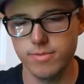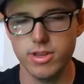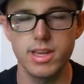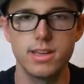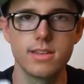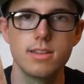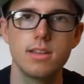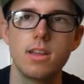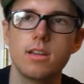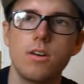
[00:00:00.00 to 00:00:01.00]
okay?
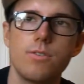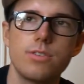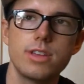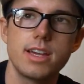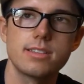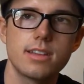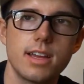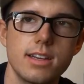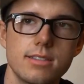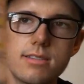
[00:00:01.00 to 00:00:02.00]
Hopefully you guys can
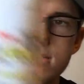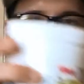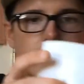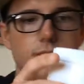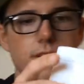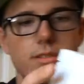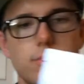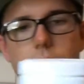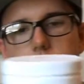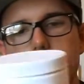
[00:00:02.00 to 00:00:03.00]
kind of, here's
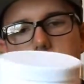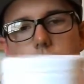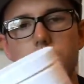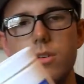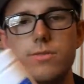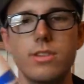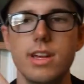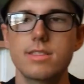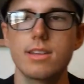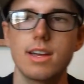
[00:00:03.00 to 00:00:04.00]
a better label. Hopefully
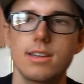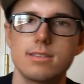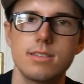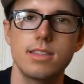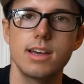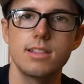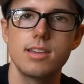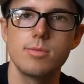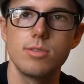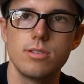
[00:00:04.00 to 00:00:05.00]
you guys can kind of see that
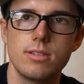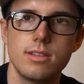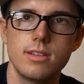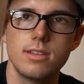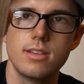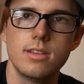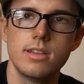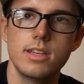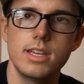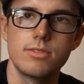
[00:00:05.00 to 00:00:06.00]
label
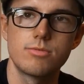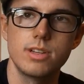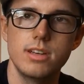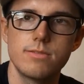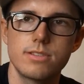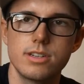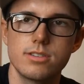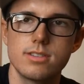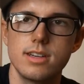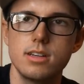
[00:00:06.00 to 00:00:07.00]
and read it for
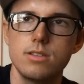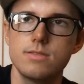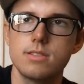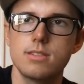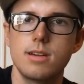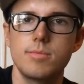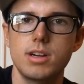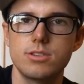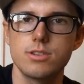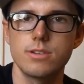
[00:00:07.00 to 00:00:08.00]
yourselves. I'm
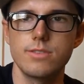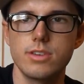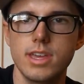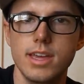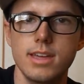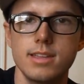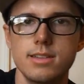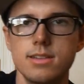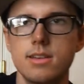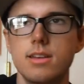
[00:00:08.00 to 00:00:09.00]
not sure if you can,